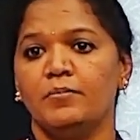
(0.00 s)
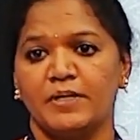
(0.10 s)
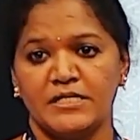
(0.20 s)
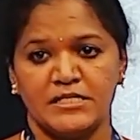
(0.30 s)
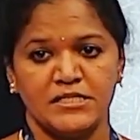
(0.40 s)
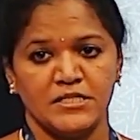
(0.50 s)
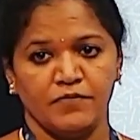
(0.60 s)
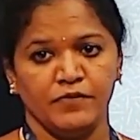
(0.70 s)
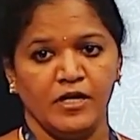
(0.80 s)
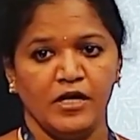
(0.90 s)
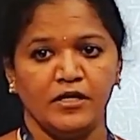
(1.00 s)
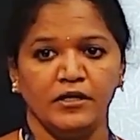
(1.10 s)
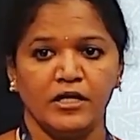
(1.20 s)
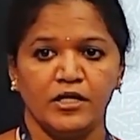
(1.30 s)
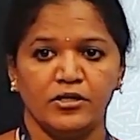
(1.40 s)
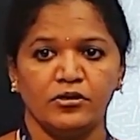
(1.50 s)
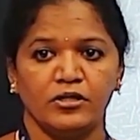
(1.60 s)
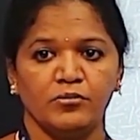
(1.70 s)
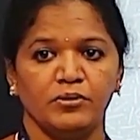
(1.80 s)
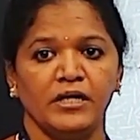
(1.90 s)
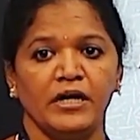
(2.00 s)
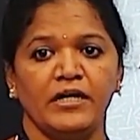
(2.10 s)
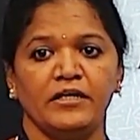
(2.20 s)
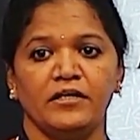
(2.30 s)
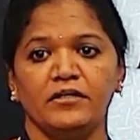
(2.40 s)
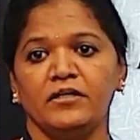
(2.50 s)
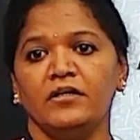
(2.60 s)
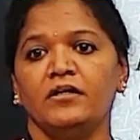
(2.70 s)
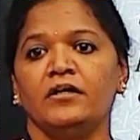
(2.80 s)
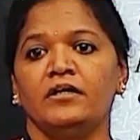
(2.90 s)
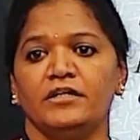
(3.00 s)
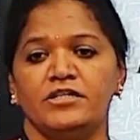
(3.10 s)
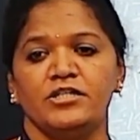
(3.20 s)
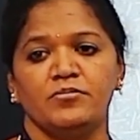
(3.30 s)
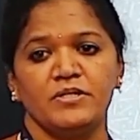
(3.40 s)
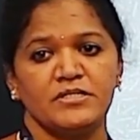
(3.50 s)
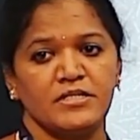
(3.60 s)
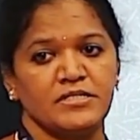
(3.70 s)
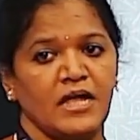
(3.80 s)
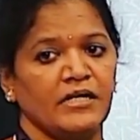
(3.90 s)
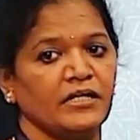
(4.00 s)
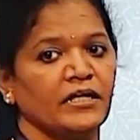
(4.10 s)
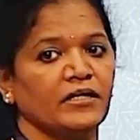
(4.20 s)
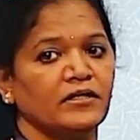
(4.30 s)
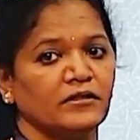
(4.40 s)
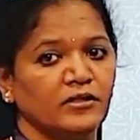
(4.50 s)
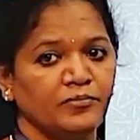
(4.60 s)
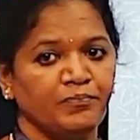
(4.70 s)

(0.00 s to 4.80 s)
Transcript: presence of the uncontrollable external disturbances acting on the